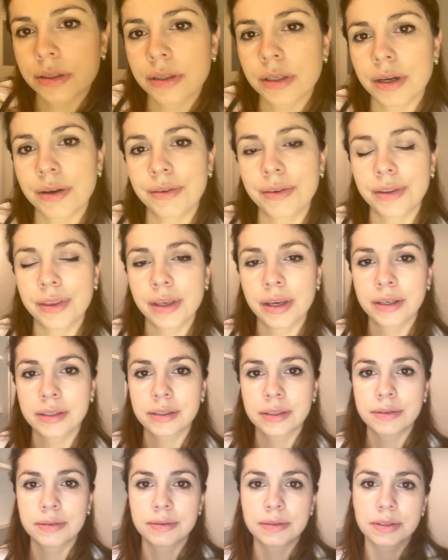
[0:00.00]
everything
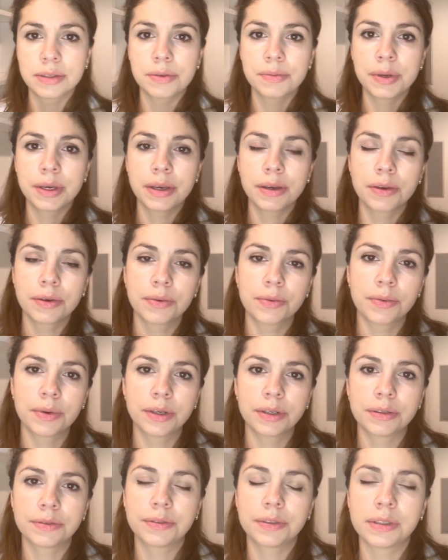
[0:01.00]
seems to be
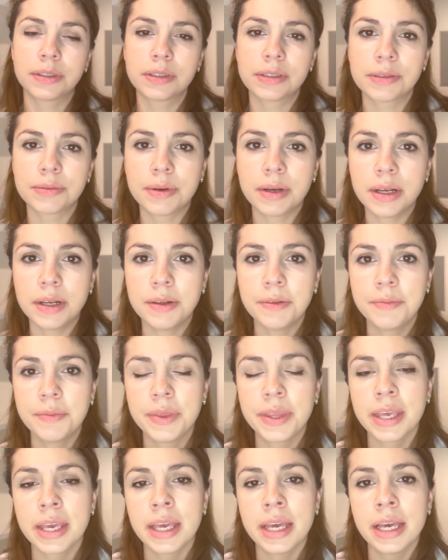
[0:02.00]
wonderful as well.
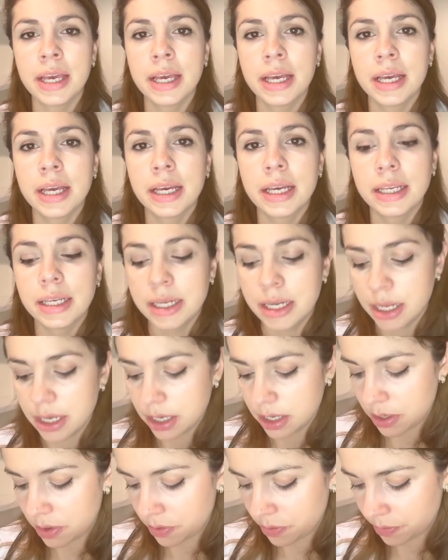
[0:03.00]

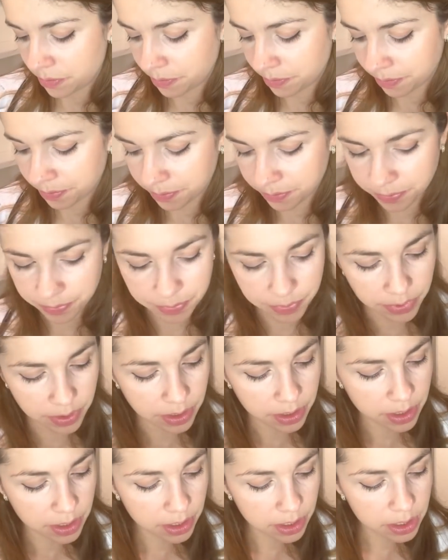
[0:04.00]
Now,
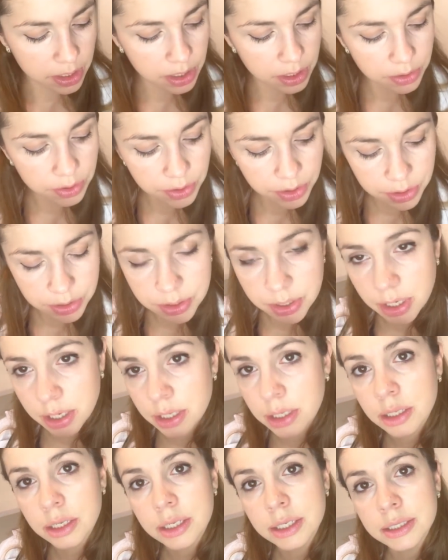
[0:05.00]
I'm going to take a
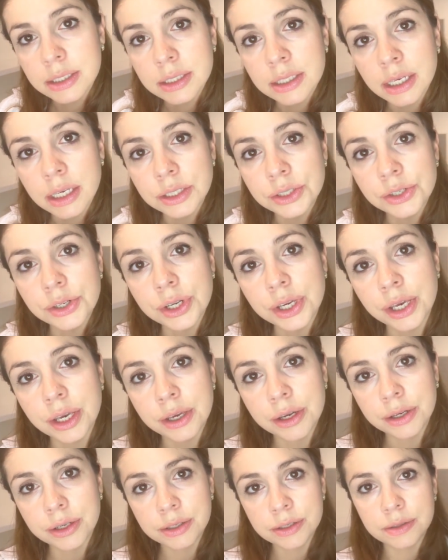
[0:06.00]
look inside your
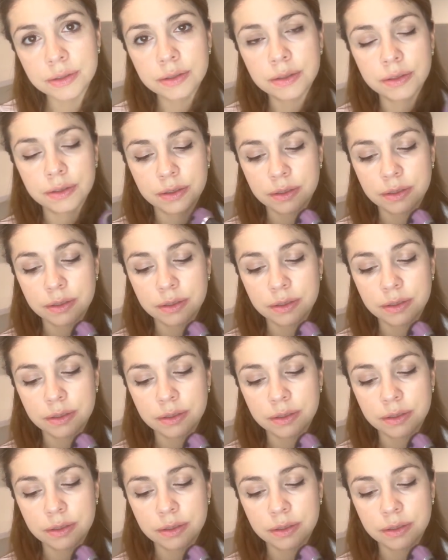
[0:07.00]
ears.